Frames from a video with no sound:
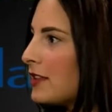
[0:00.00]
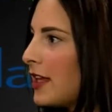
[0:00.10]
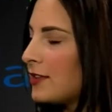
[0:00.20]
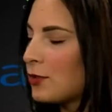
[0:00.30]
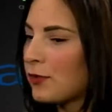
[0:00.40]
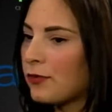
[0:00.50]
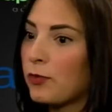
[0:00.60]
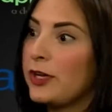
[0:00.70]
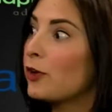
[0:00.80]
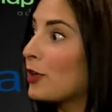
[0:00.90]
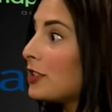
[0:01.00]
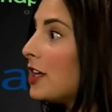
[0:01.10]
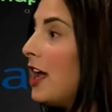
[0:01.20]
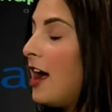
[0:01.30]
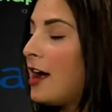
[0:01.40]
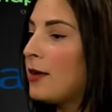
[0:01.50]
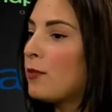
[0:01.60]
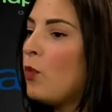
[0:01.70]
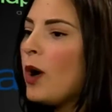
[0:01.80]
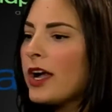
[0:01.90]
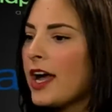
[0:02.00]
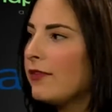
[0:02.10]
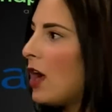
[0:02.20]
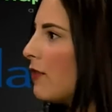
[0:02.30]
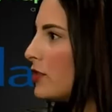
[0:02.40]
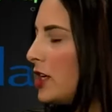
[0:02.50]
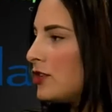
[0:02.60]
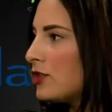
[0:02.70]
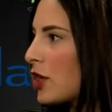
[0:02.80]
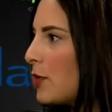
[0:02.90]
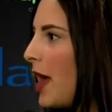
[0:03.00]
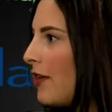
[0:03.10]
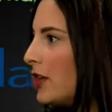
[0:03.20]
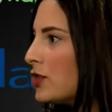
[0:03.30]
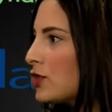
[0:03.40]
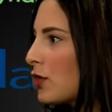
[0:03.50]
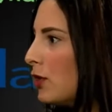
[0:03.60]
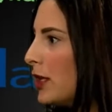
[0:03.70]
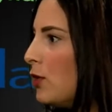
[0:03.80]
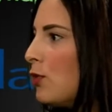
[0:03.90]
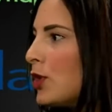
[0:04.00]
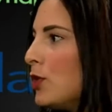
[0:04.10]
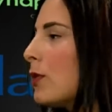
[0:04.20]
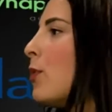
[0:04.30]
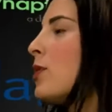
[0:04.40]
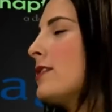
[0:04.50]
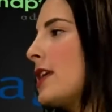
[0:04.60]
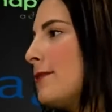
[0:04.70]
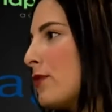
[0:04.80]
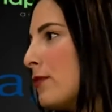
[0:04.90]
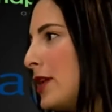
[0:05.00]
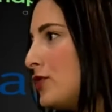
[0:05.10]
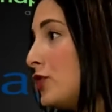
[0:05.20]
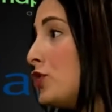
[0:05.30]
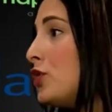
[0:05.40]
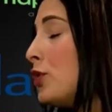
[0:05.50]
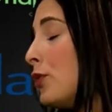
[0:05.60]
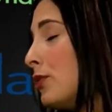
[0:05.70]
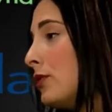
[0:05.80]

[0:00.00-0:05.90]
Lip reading: and that sort of readers, what kind of conversations are you having internally? Who are you reporting that information to?